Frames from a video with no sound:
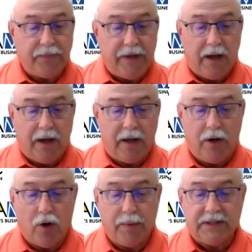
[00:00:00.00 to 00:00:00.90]
in
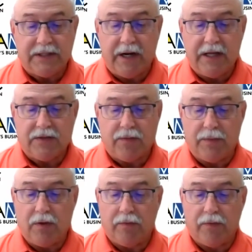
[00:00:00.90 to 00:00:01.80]
urban studies from
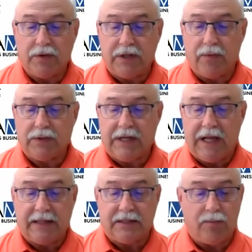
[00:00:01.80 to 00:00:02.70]
the University of
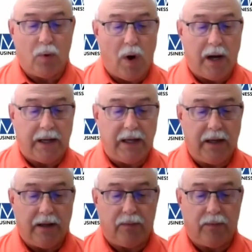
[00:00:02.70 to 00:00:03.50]
Wisconsin-Milwaukee